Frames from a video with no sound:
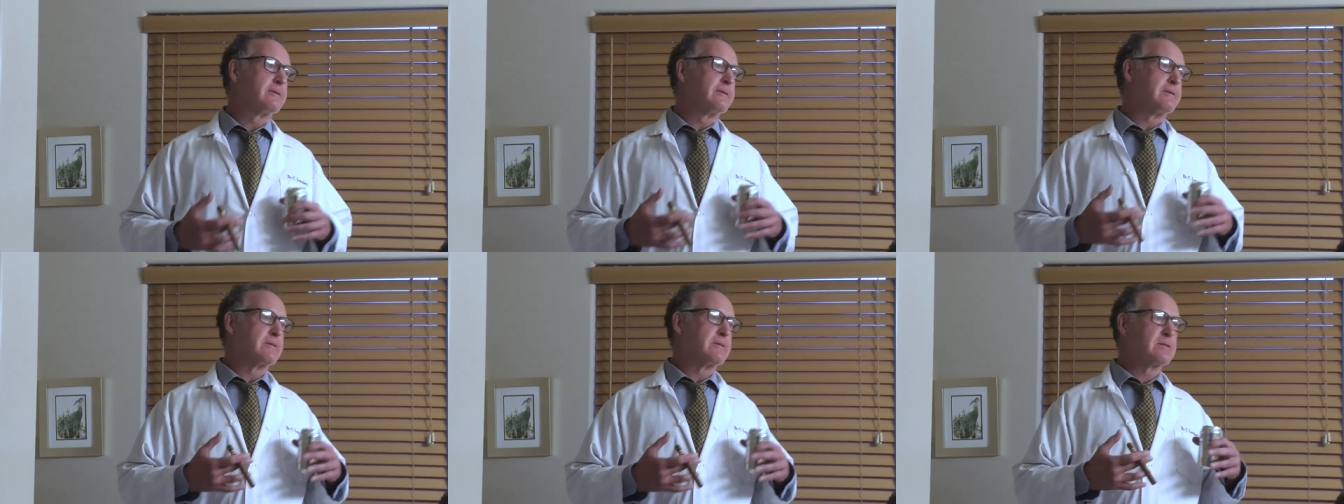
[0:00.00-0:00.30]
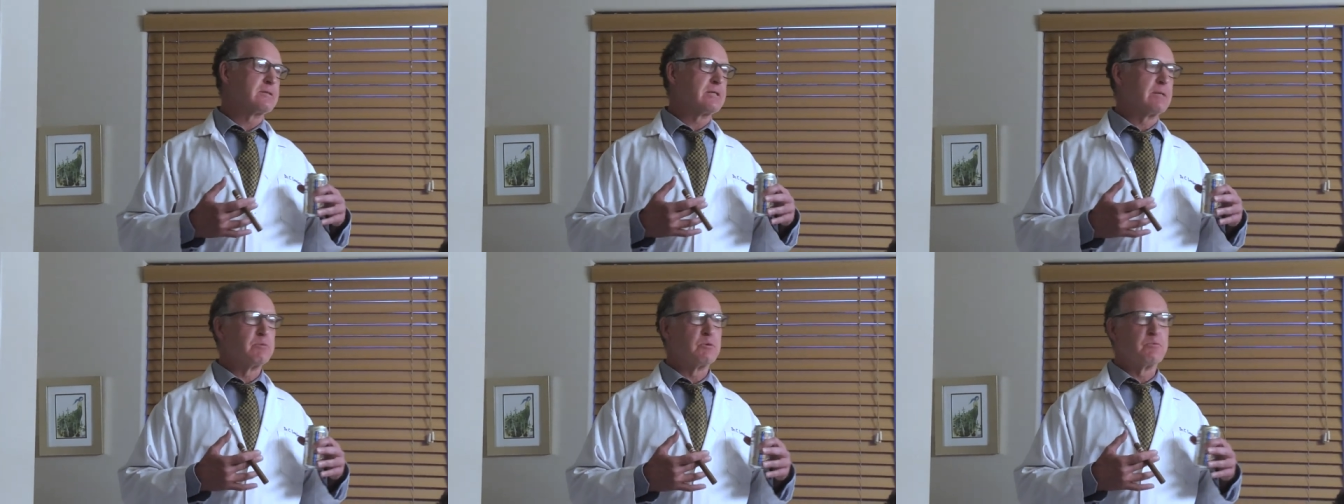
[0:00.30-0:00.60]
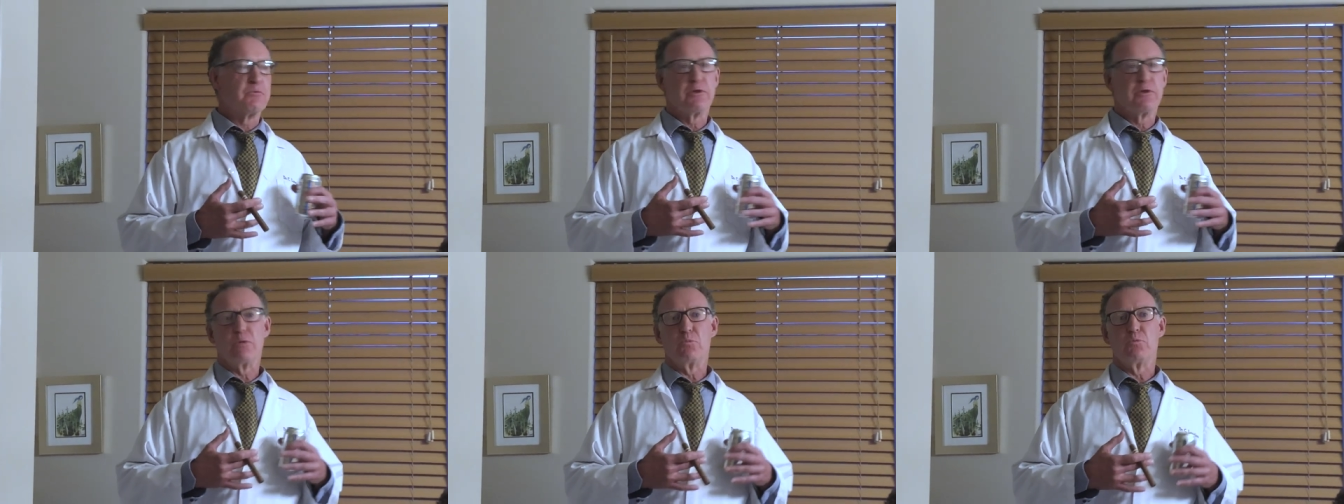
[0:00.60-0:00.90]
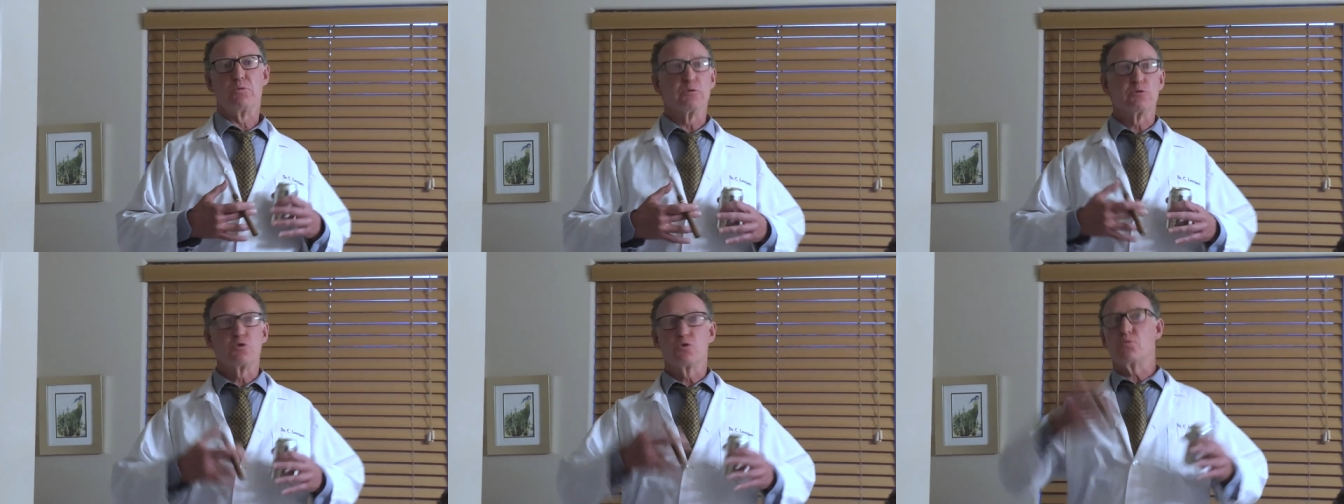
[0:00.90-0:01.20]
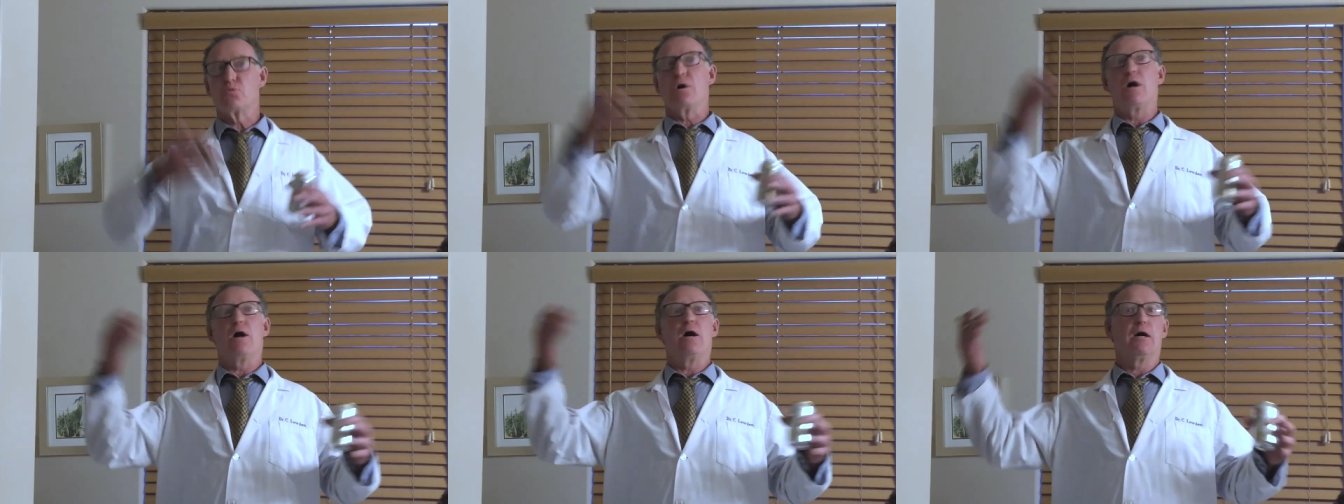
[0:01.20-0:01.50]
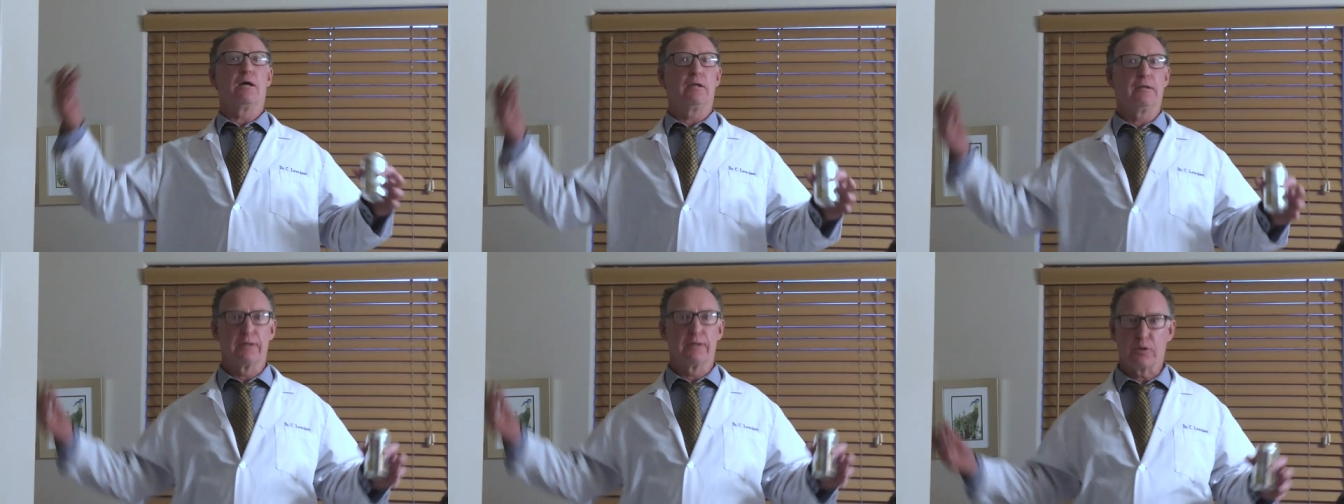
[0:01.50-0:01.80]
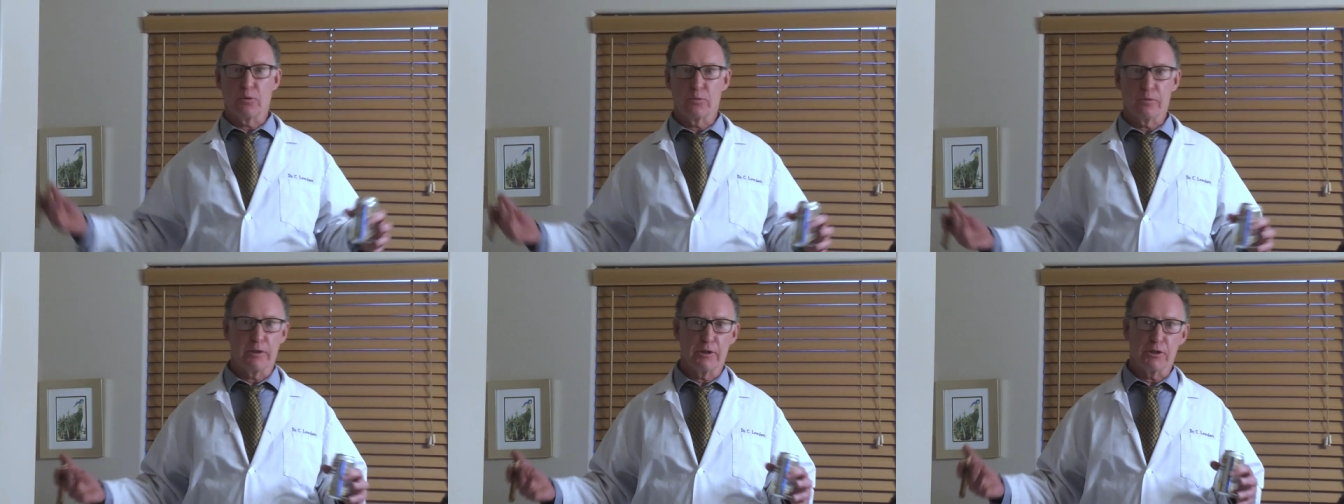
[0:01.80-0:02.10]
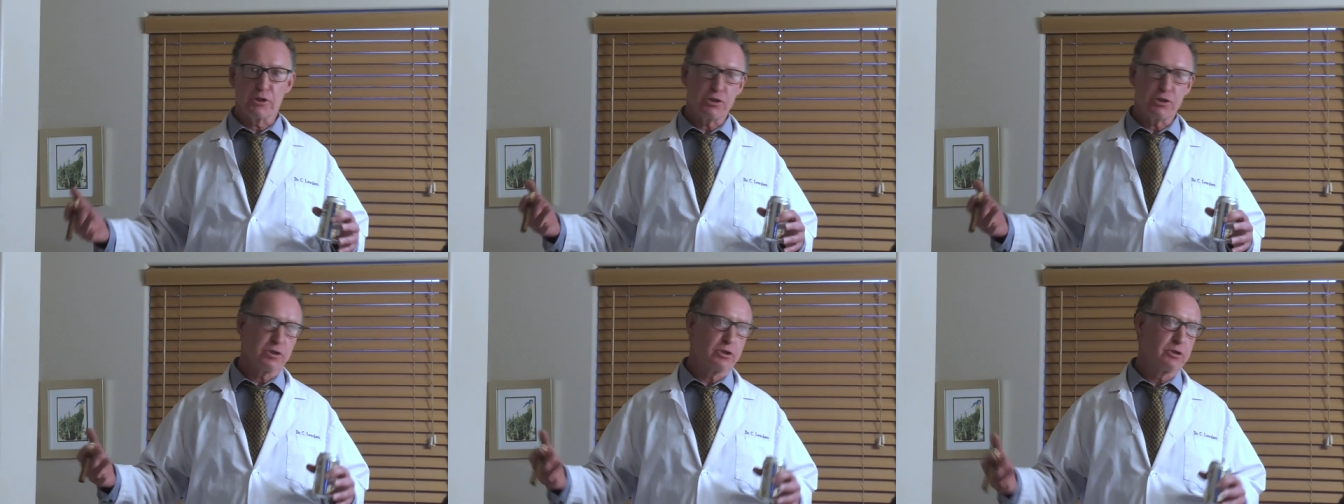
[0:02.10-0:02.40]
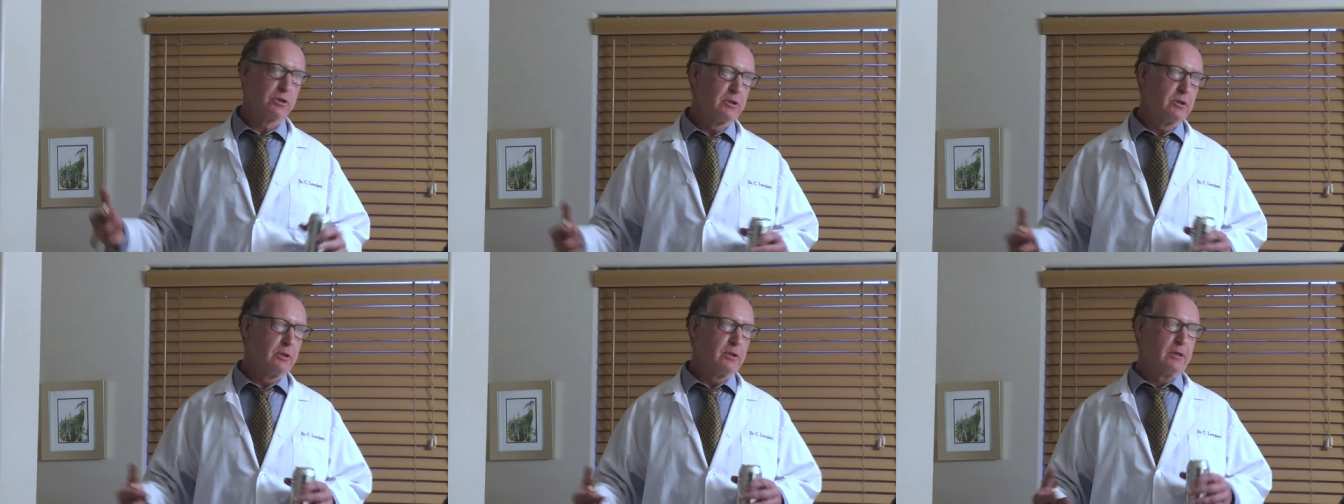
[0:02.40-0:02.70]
Some of them will draw licorice,